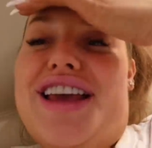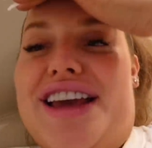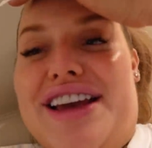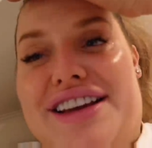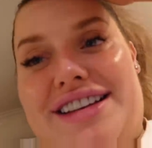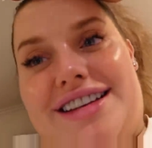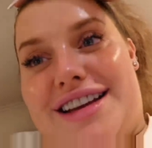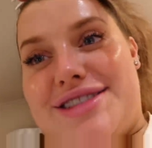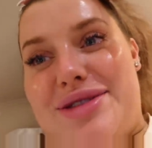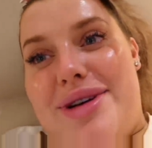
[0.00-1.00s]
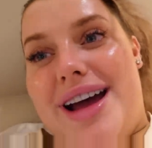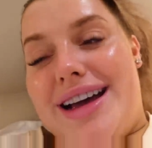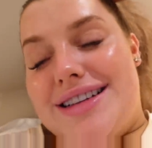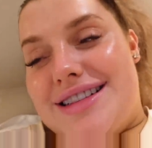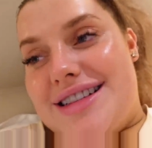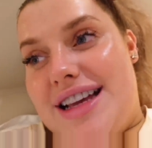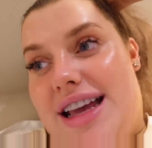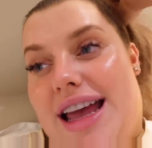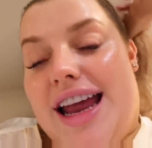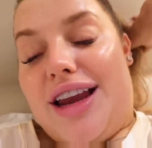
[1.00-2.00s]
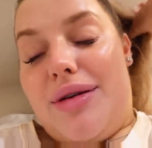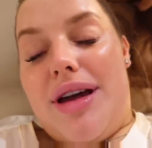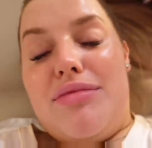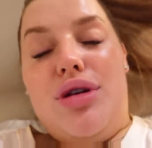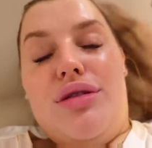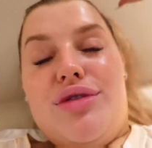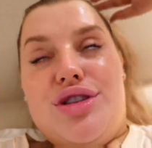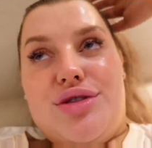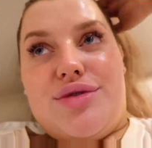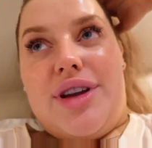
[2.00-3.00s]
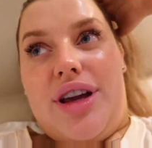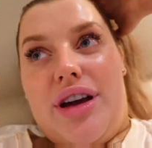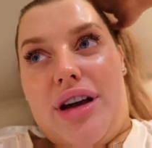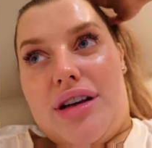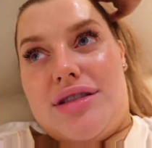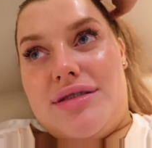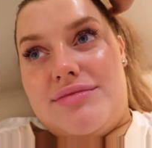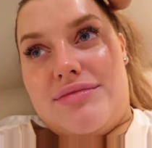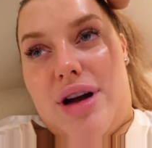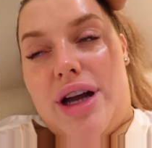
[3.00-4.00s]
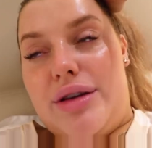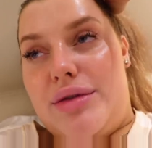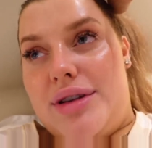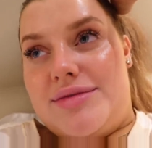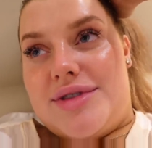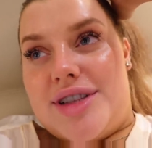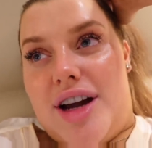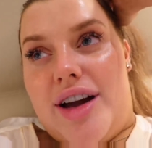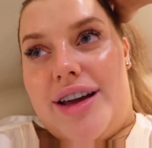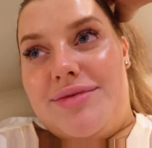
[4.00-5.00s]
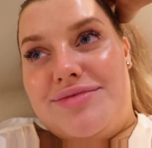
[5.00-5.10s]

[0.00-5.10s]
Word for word: like it's um, the worst. Anyway, Moulin Rouge was really good. I'm gonna die.